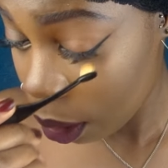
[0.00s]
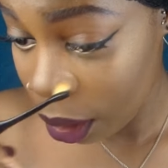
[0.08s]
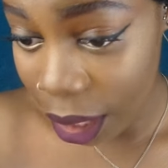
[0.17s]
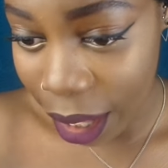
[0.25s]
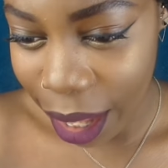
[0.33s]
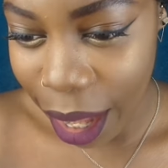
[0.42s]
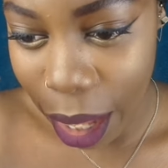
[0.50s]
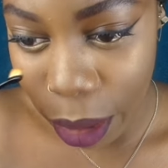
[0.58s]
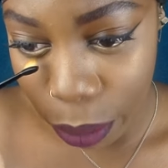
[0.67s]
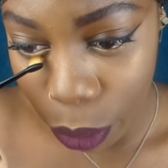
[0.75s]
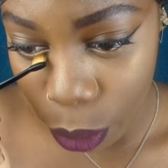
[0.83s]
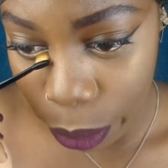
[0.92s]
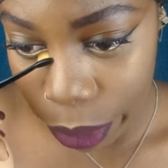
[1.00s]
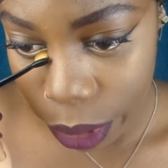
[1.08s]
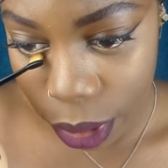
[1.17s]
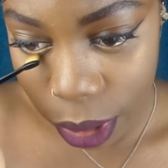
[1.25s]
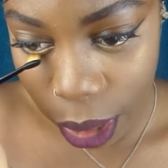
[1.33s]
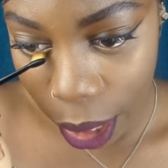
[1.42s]
Yeah, I'm
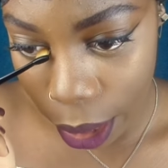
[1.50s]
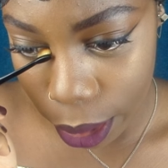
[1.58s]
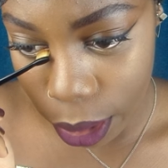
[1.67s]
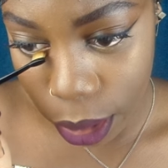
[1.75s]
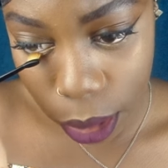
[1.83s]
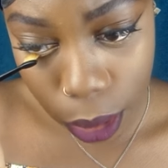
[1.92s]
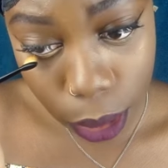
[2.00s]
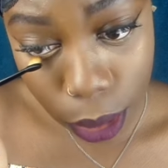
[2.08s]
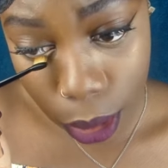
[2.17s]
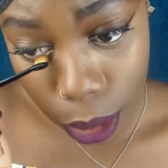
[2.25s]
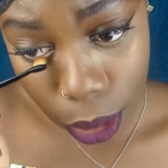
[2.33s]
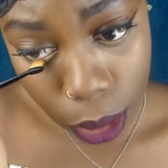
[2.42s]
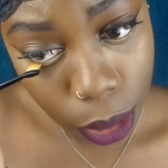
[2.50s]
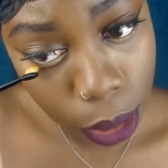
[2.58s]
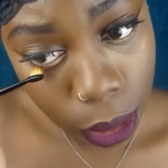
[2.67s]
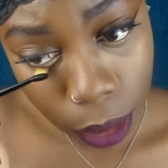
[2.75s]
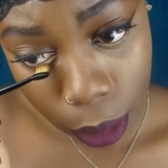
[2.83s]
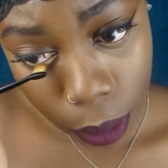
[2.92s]
almost scared to use
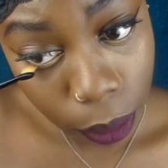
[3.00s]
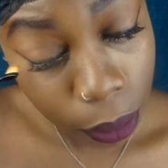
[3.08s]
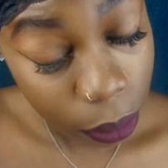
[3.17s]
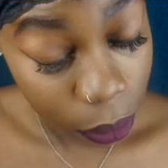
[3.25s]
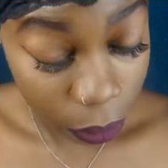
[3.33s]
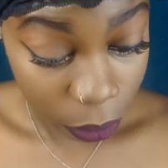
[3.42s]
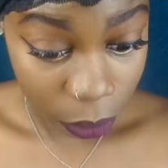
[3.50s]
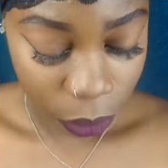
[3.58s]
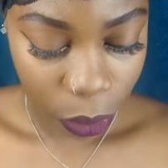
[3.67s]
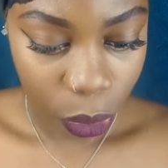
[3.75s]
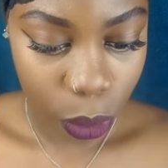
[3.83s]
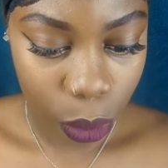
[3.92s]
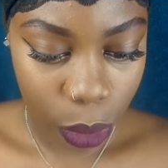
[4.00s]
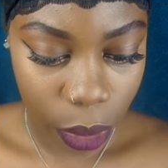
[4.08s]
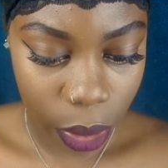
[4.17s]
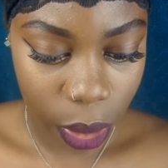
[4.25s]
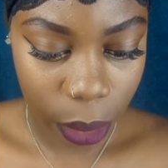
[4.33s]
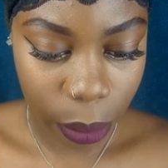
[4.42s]
this. Oh,
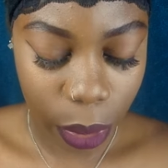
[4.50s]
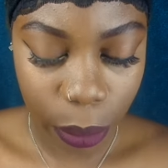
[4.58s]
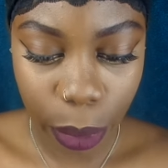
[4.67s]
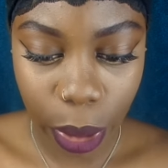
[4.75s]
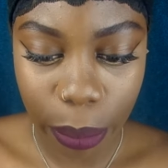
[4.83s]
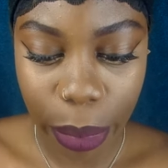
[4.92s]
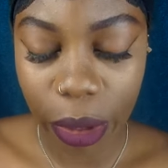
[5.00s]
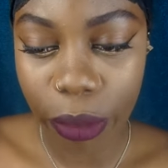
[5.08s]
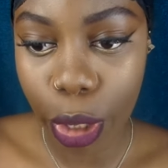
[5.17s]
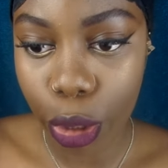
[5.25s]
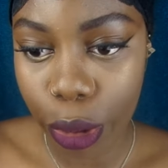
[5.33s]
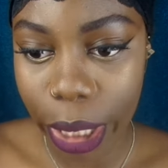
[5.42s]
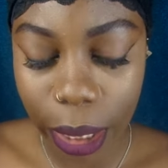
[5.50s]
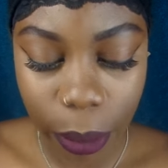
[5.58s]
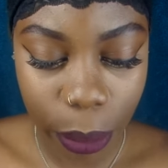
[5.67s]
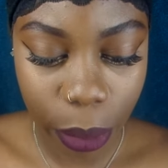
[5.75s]
and then I'm going to put a bit of creep